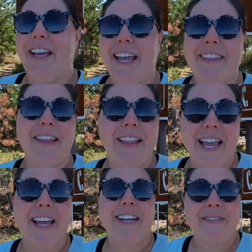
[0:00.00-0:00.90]
in the
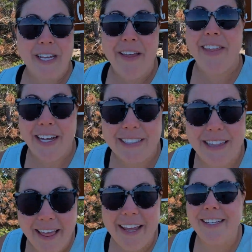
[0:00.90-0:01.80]
land of 10,000
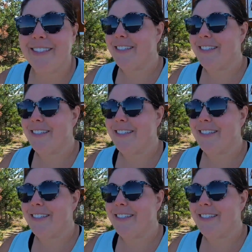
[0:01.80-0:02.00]
lakes.